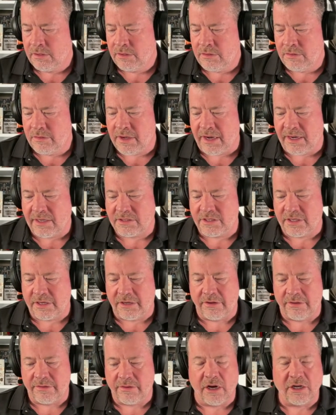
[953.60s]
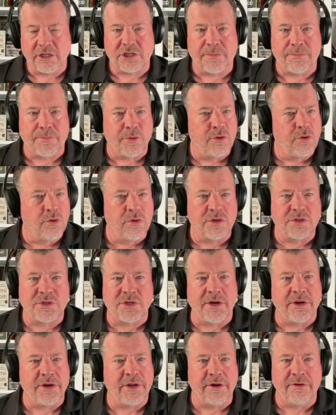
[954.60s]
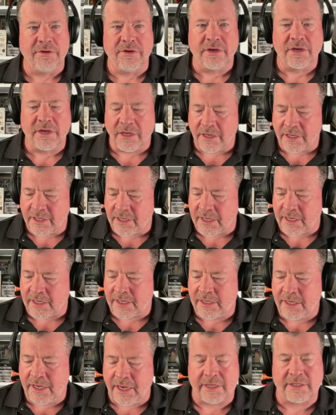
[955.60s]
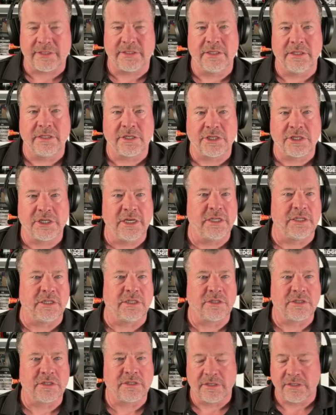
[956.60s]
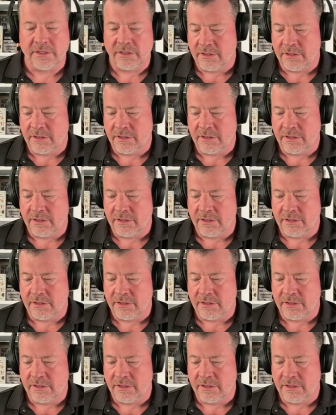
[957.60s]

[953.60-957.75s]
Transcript: You guys that are entrepreneurs on here, you're going to get kicked in the shins.